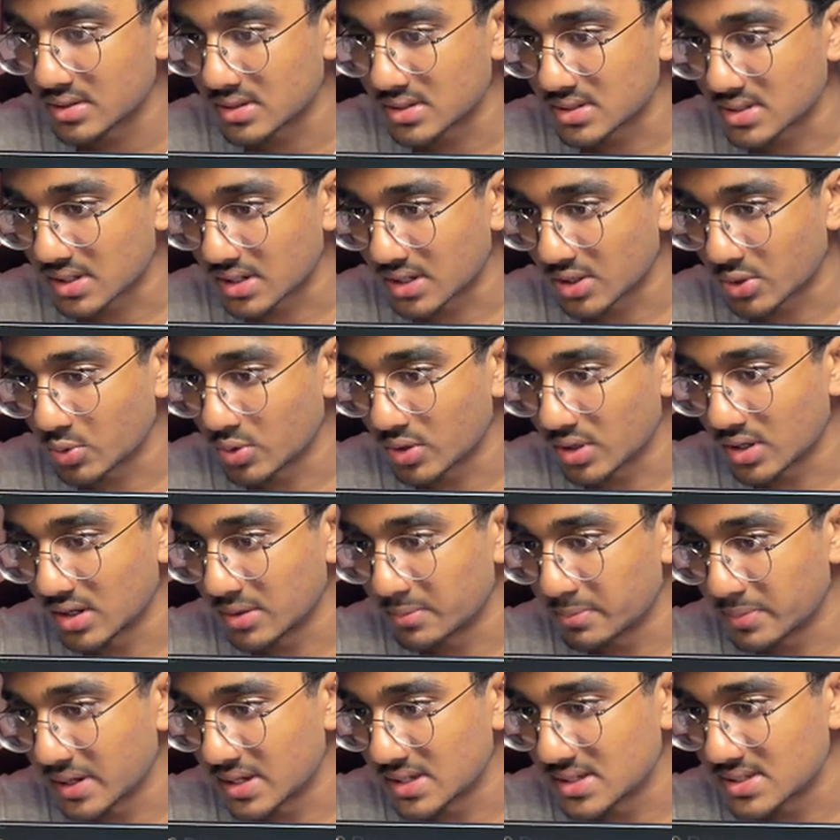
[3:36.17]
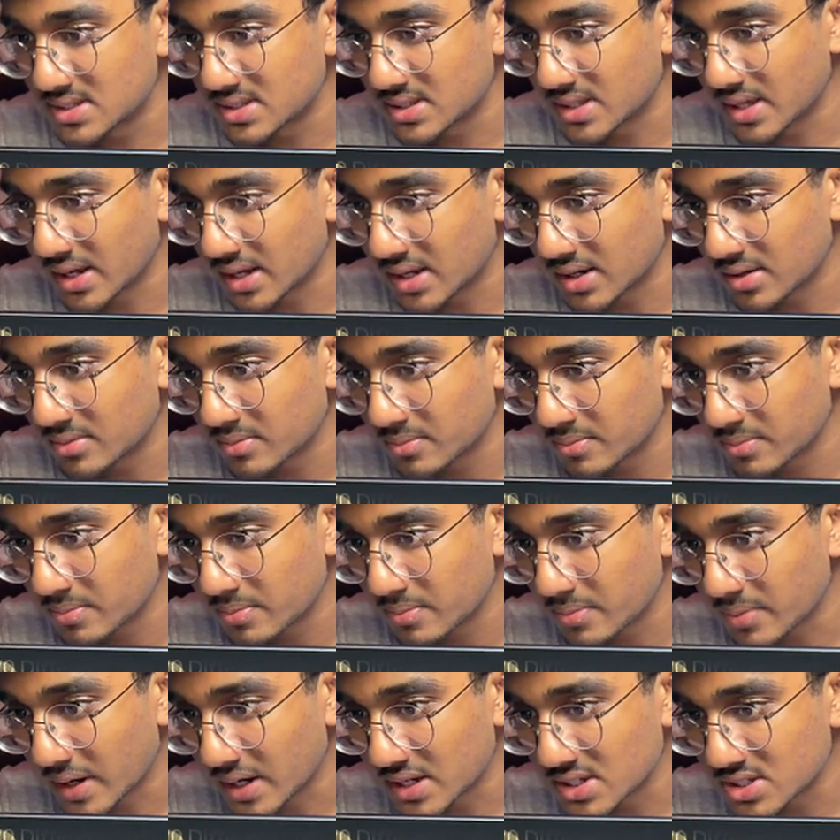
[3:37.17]
Just gonna quickly paste that.
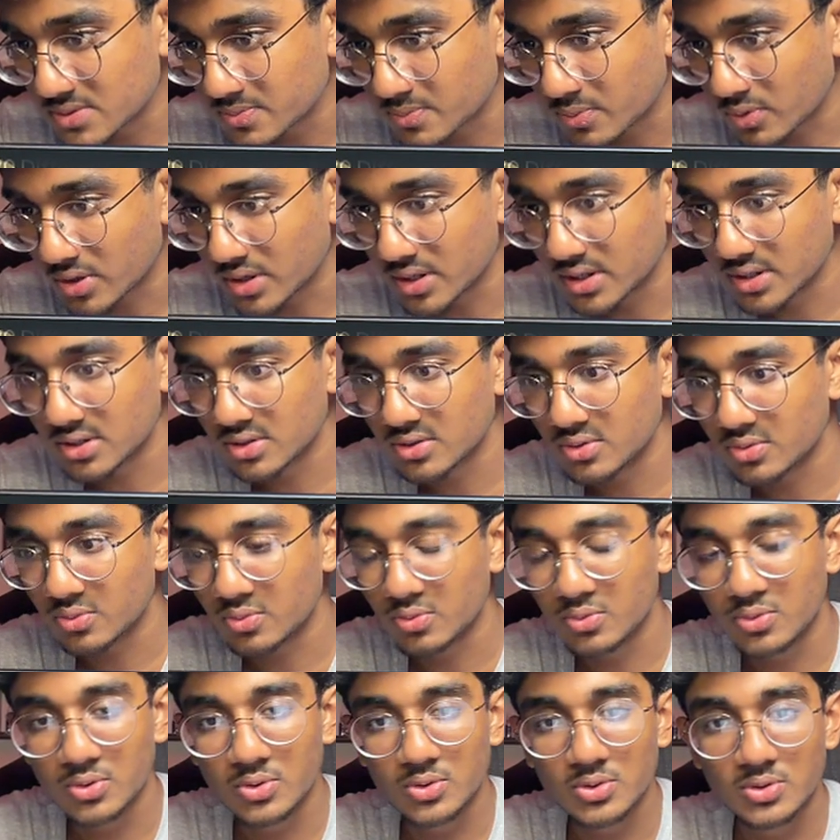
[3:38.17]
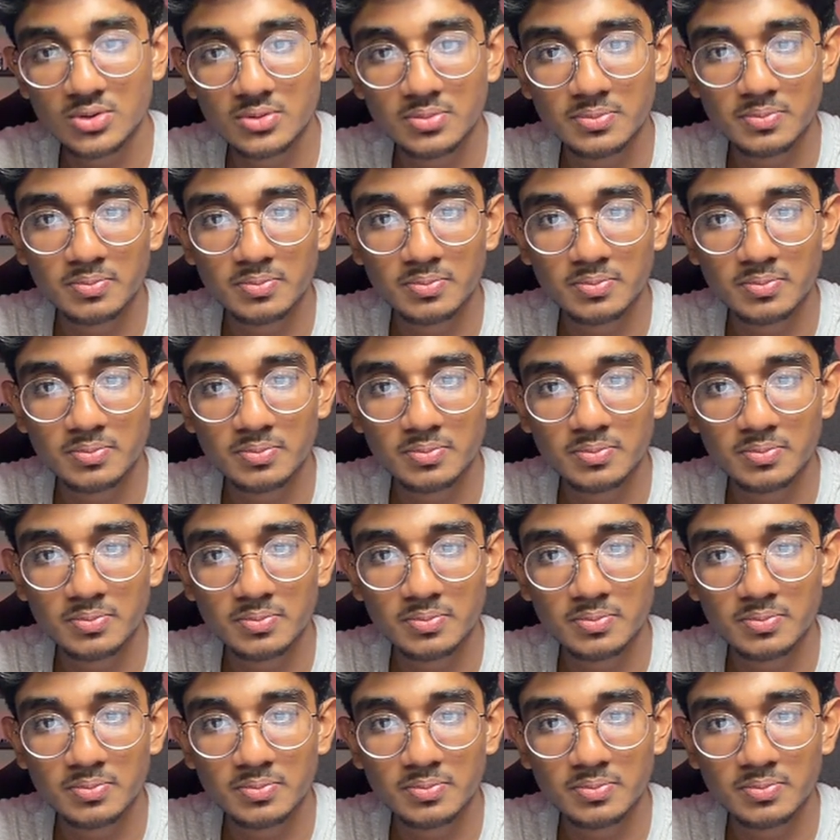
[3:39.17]
Price point would